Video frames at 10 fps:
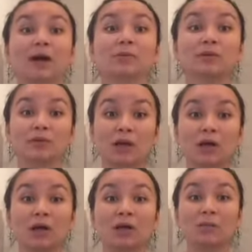I was
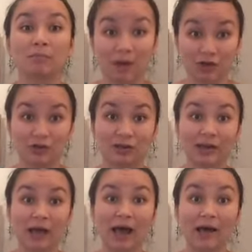
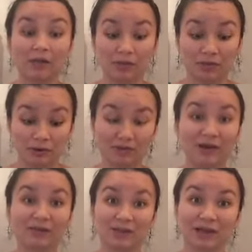measuring at
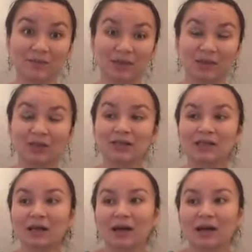35 centimeters.